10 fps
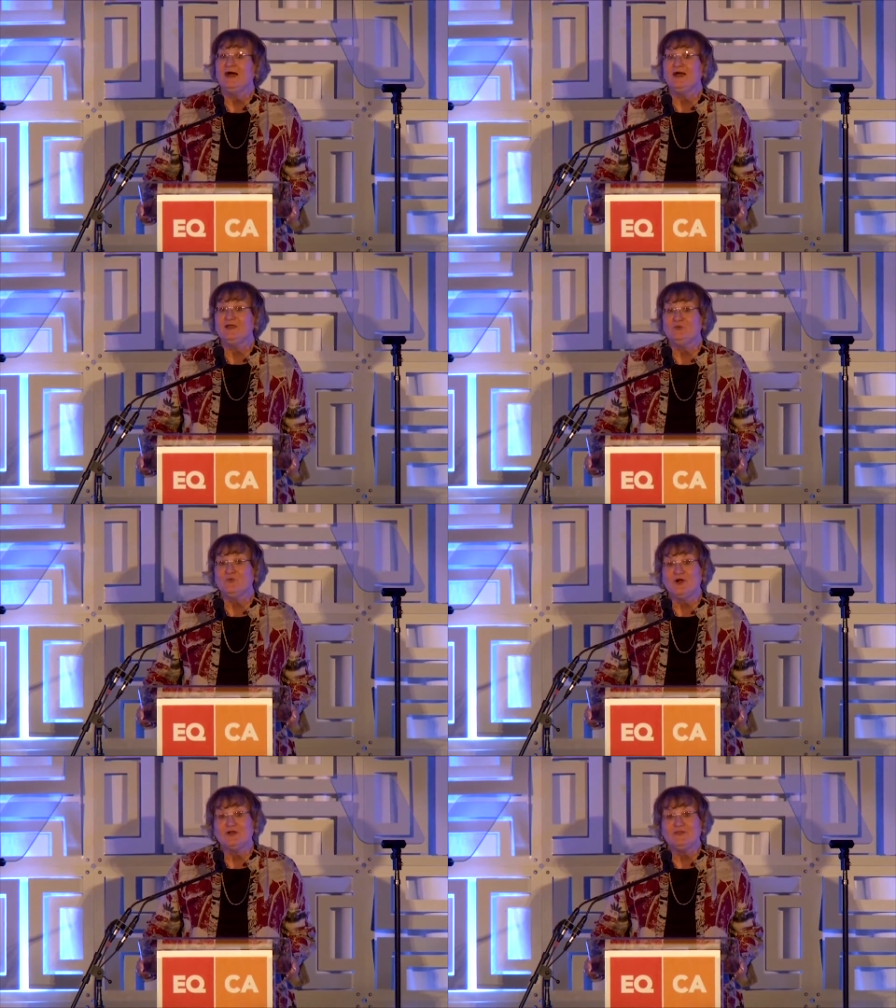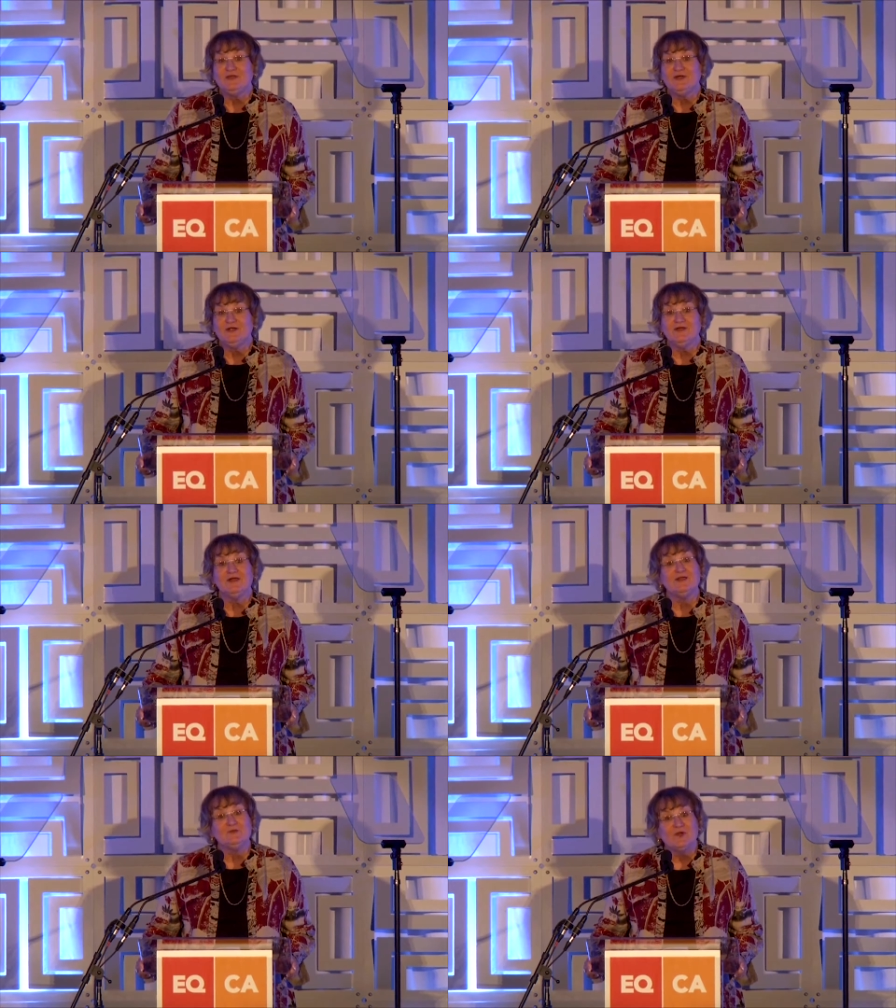I could walk there,
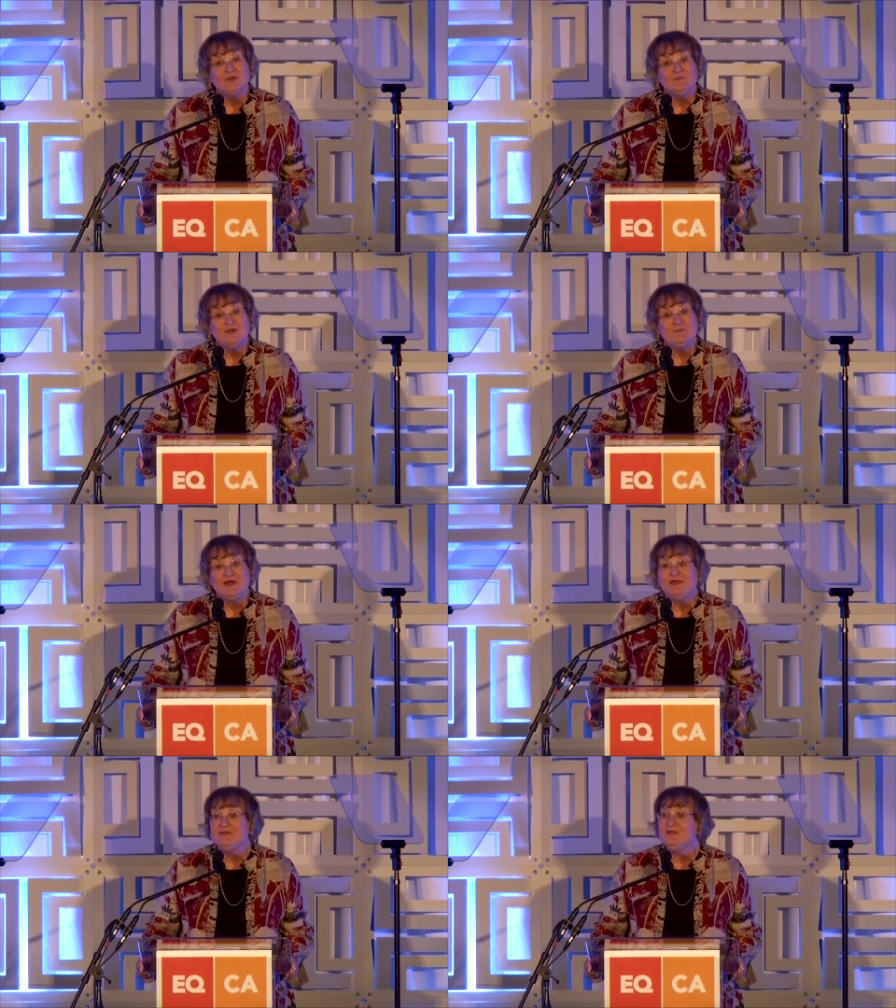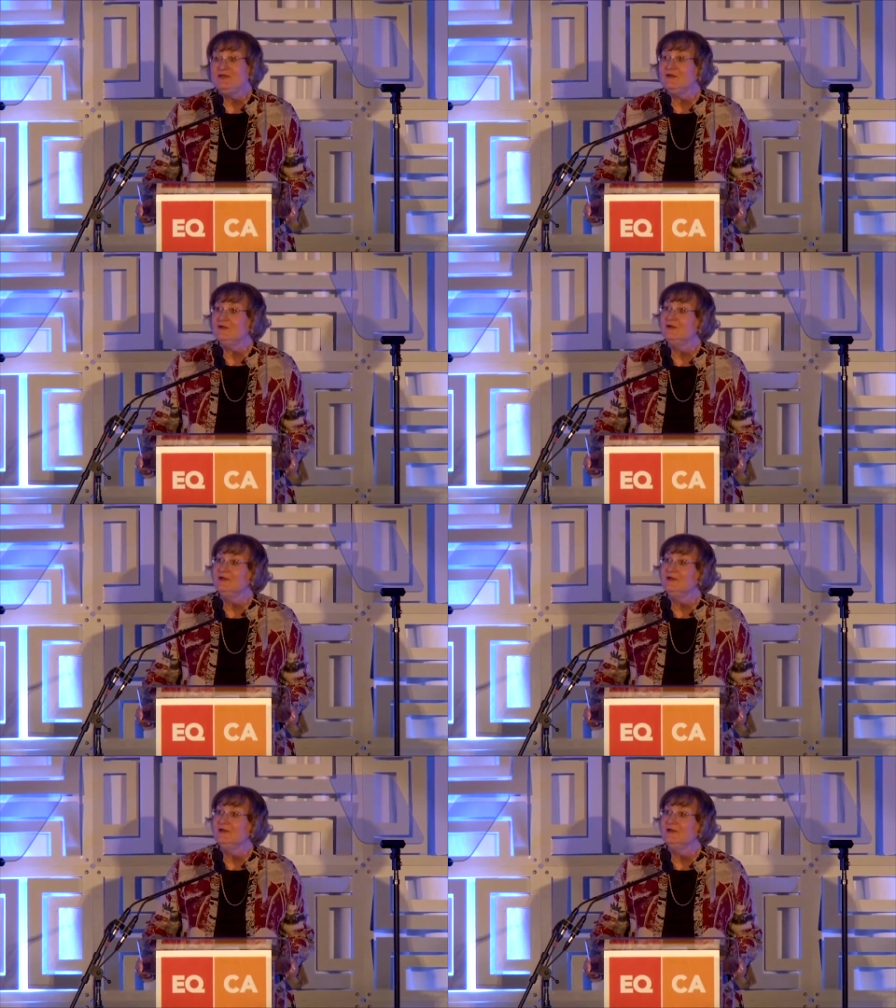I could ride my bike there,